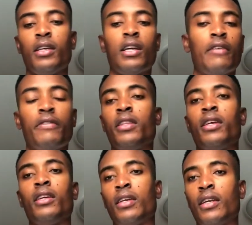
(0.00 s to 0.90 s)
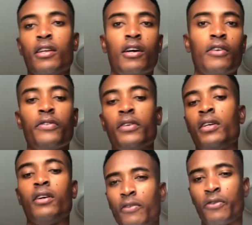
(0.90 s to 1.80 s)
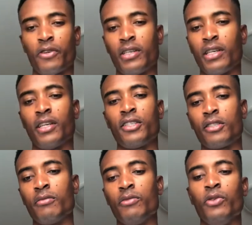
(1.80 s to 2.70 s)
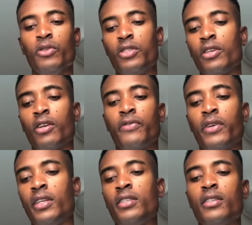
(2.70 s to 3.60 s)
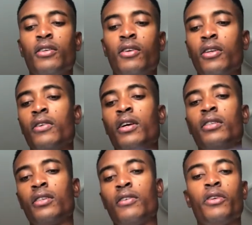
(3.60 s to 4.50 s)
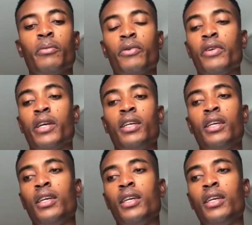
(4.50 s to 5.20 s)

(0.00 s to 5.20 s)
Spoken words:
everything, get it off, and for a nice smooth surface all around of your beret.